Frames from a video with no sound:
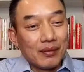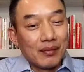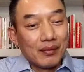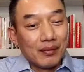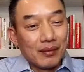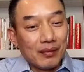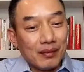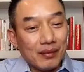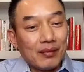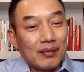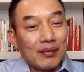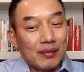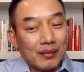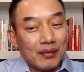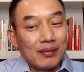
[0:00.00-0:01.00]

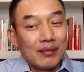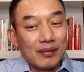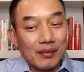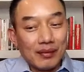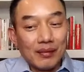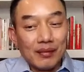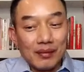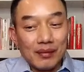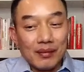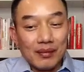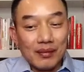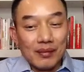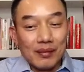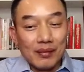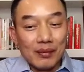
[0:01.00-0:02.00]

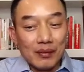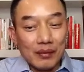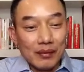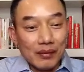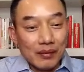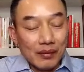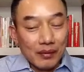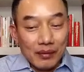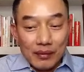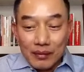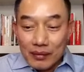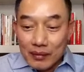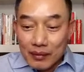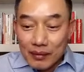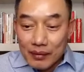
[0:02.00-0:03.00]

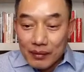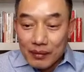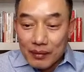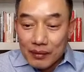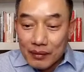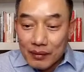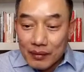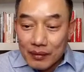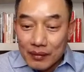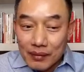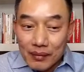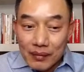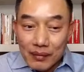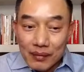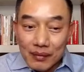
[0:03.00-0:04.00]
The person shown says nothing.